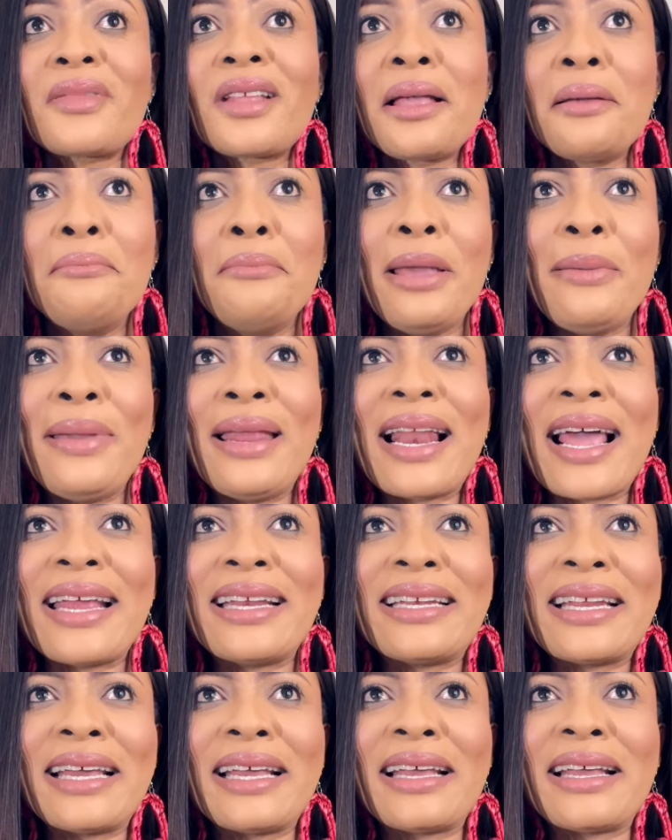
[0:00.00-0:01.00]
Maybe
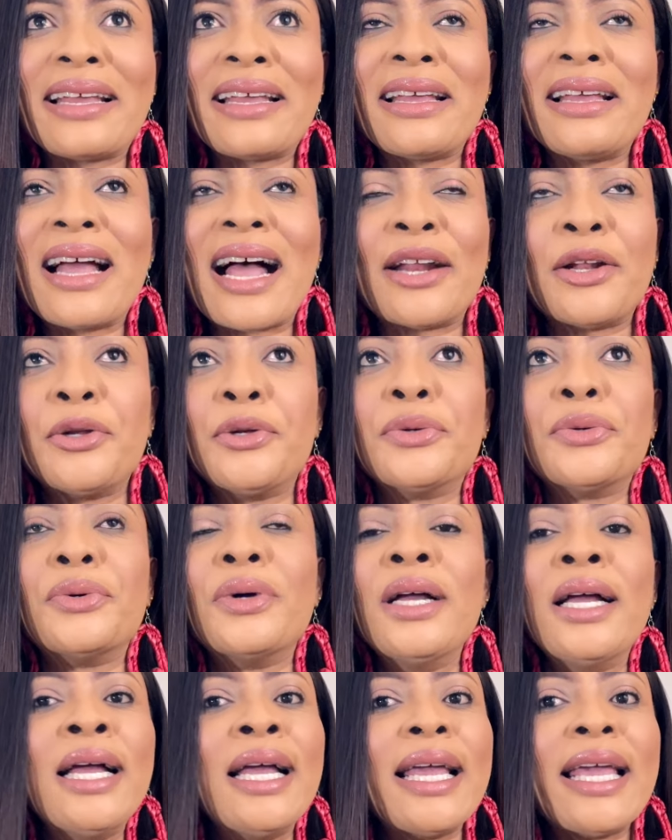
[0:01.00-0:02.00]
like the, I don't
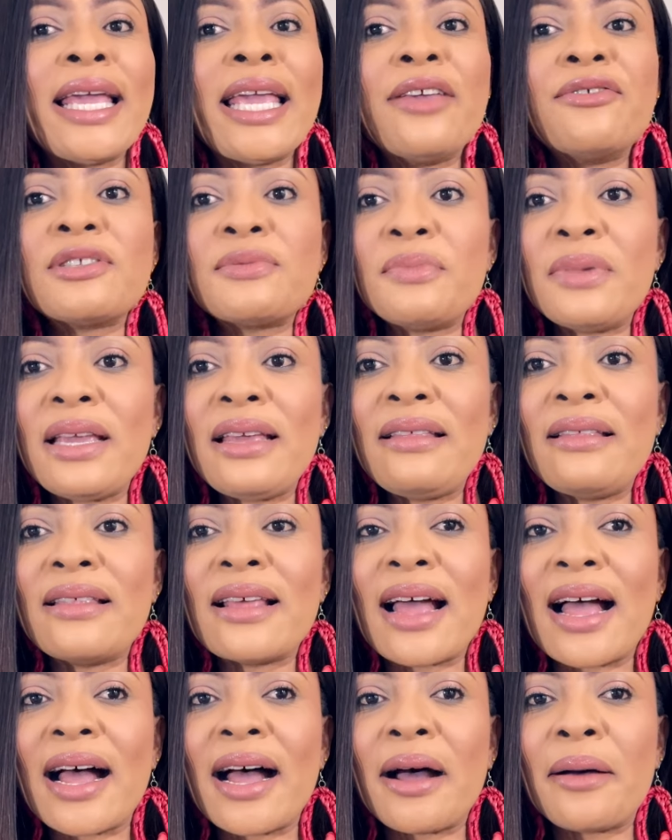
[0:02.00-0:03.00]
know, it gives me
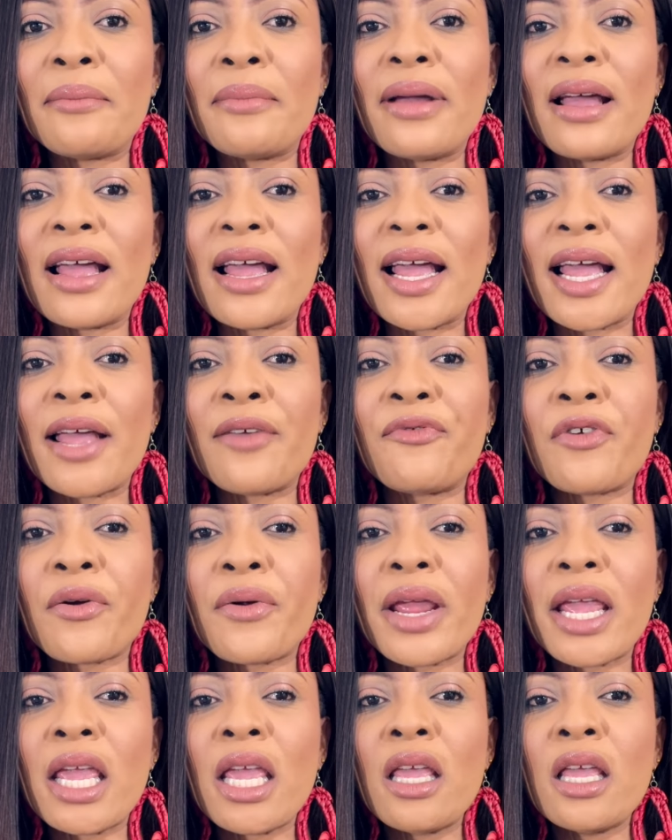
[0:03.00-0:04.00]
a
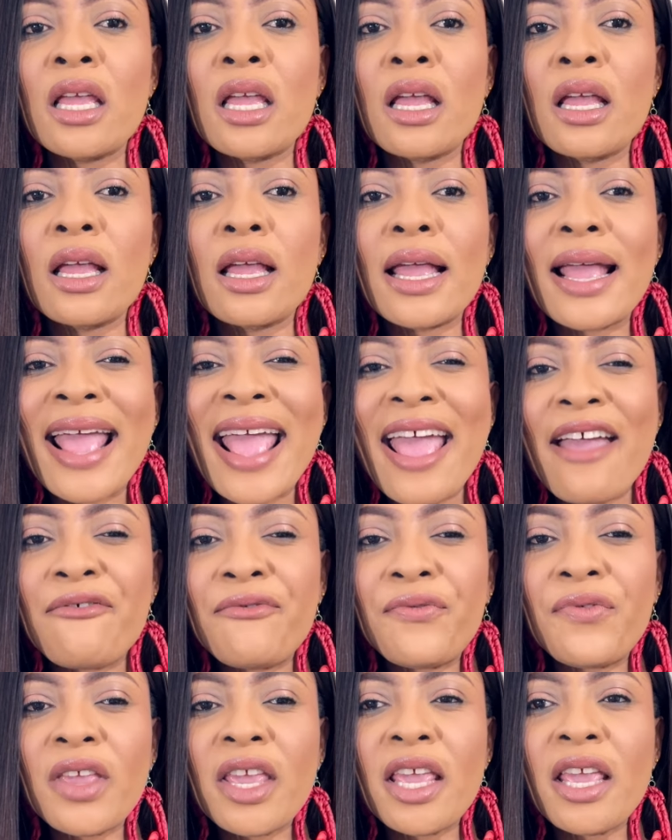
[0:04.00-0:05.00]
very
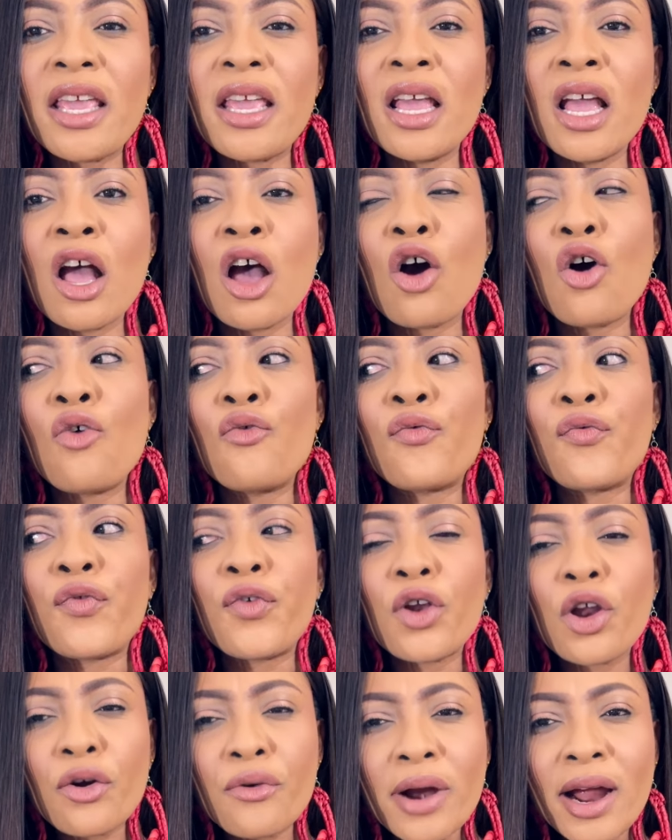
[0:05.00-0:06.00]
heavy
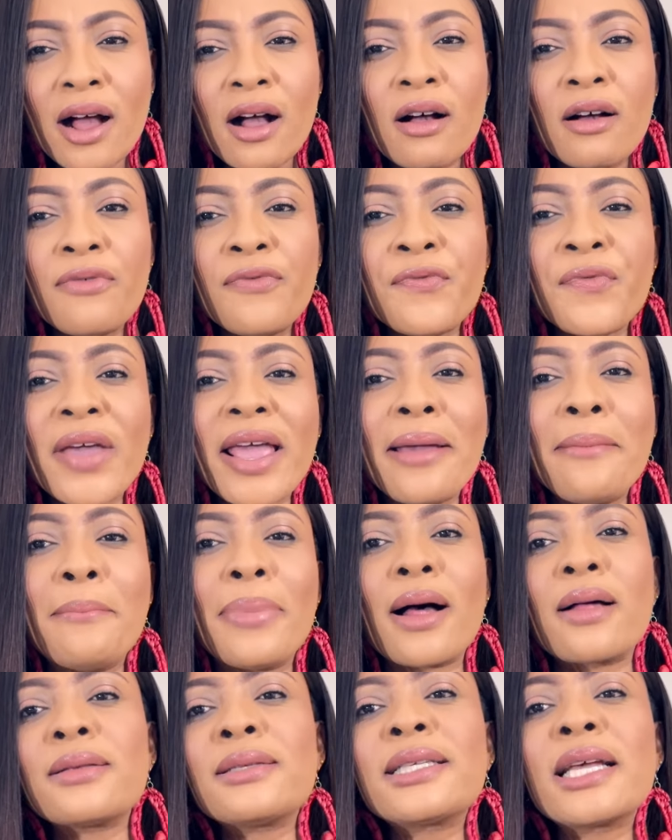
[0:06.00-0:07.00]
floral, fair
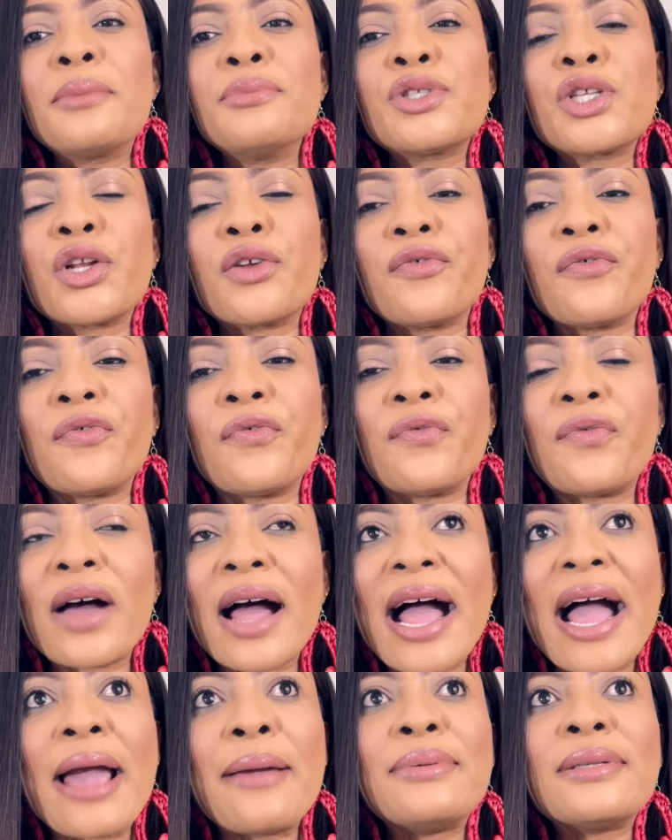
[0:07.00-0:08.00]
balsam sort of
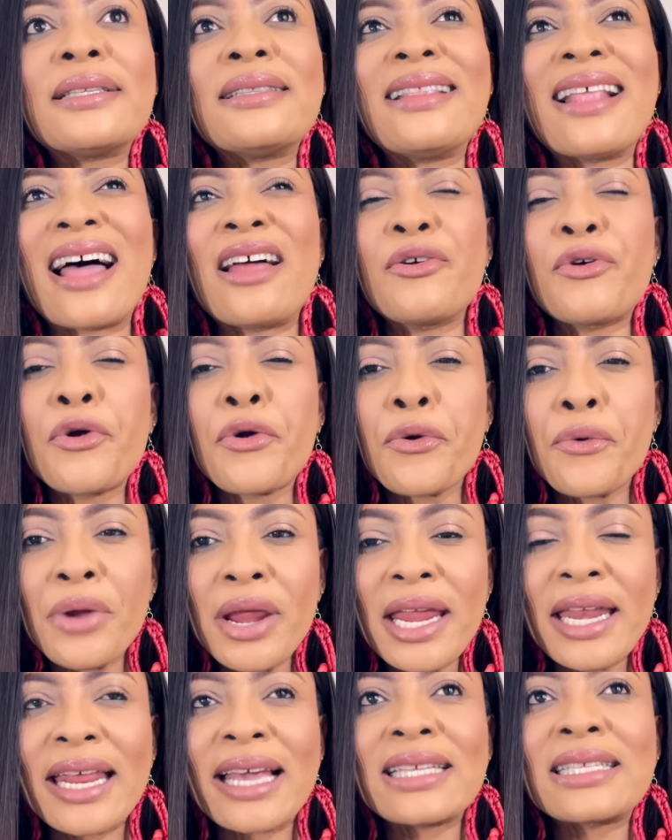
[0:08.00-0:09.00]
vibes, that
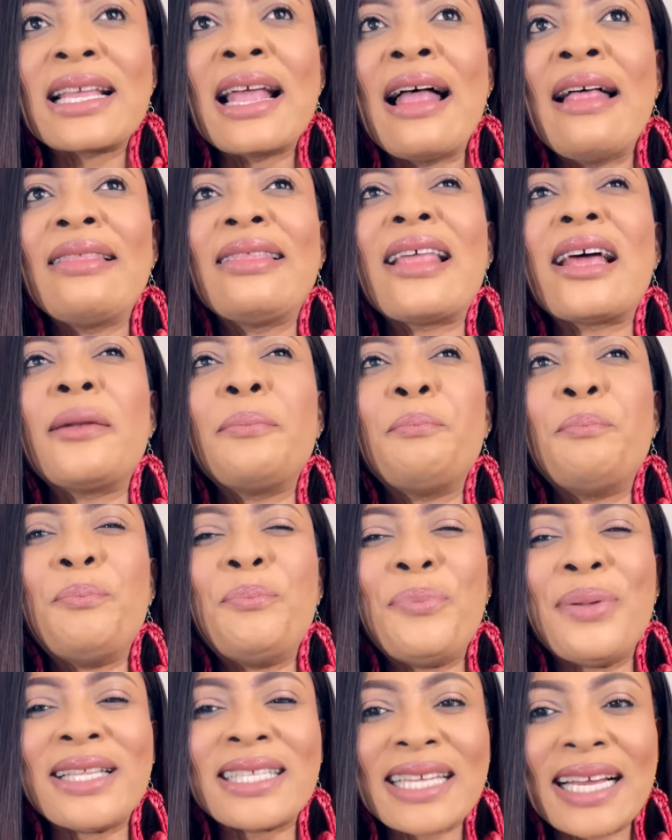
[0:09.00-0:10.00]
greenness,
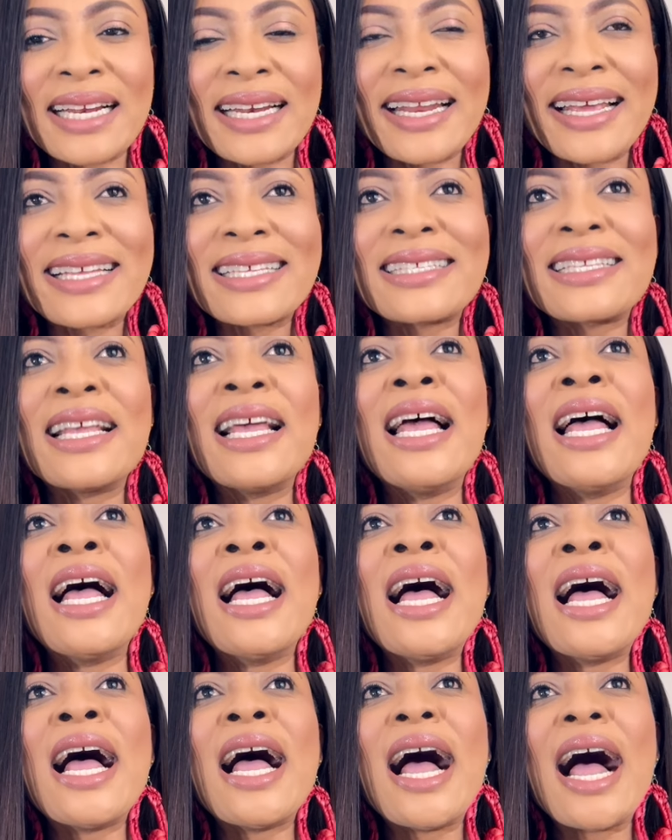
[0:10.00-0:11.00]
that bitterness.
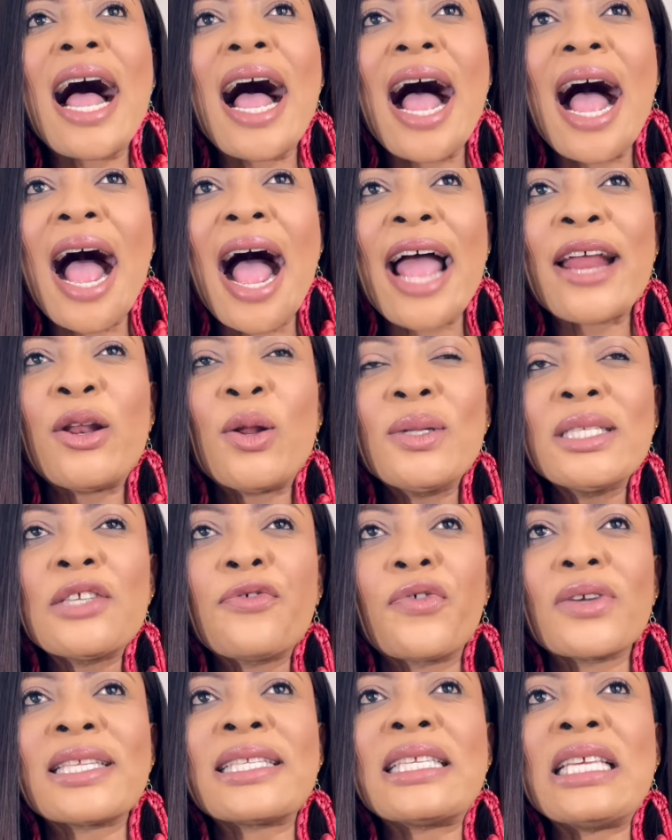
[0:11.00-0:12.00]
I don't
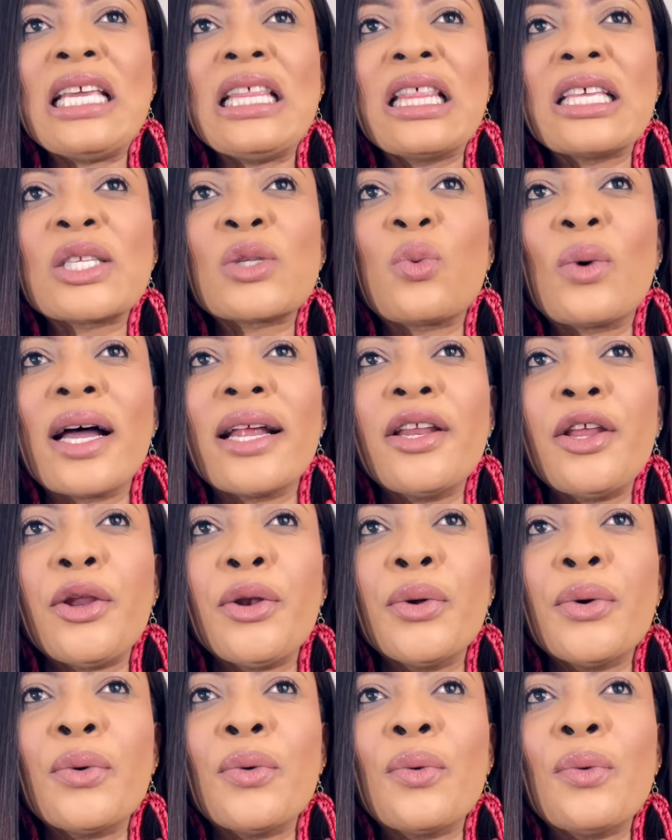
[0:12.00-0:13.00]
foresee this one, you
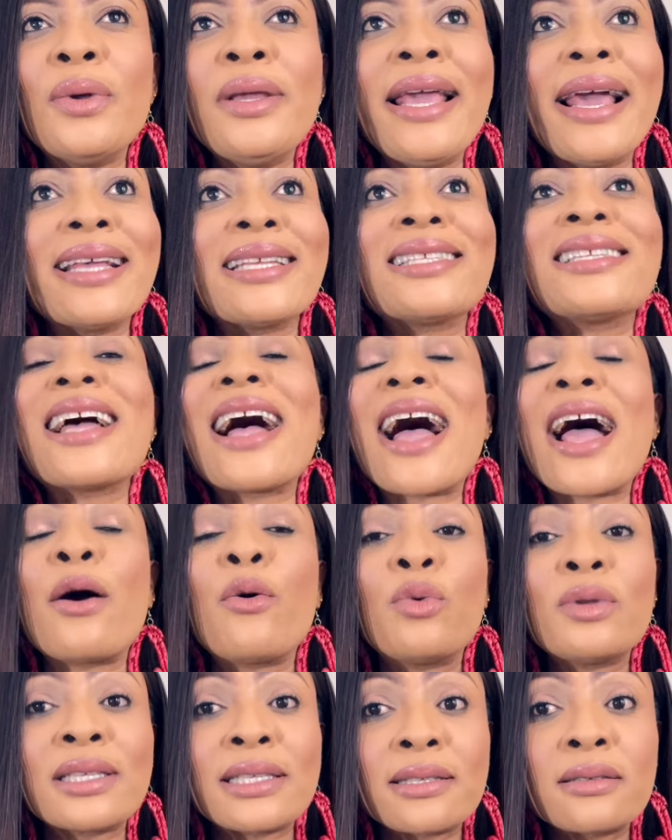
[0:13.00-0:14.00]
know. Yes, I
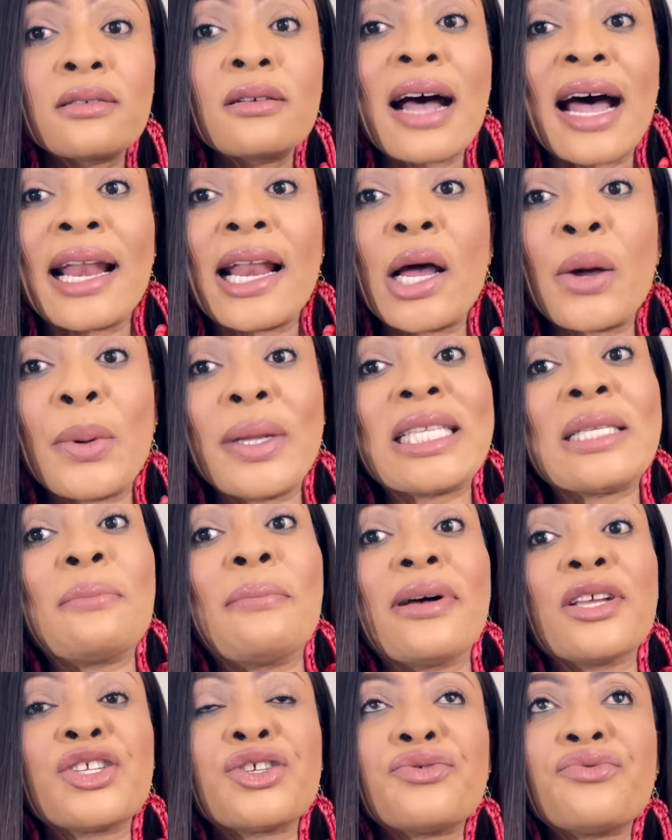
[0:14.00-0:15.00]
will still allow it to
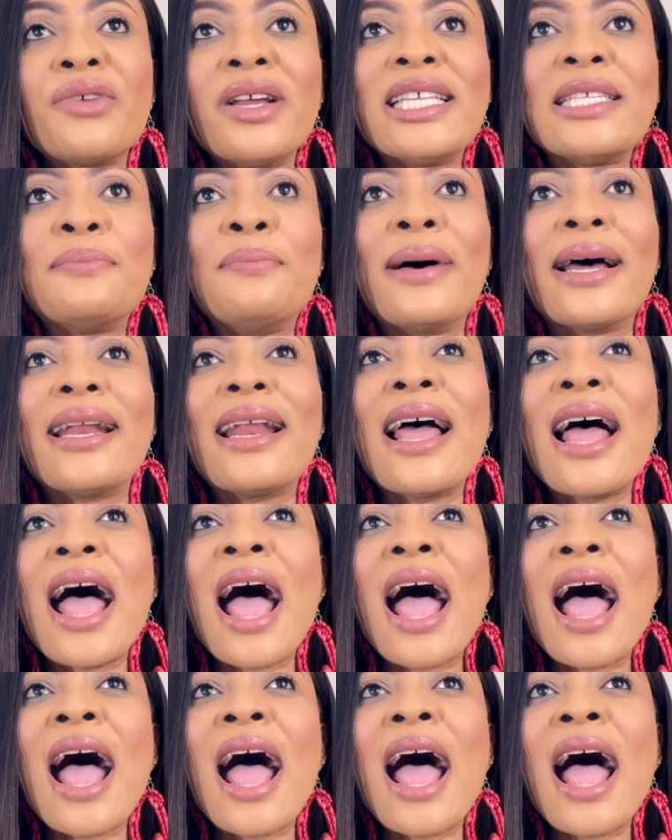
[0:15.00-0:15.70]
macerate, but